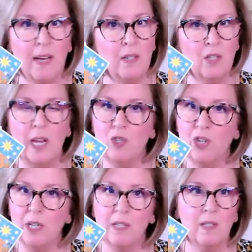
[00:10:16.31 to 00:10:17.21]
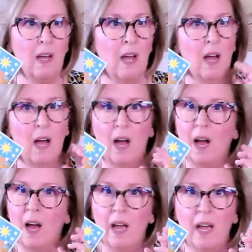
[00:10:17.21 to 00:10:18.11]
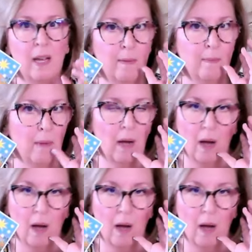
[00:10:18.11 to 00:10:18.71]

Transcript: intentions i'm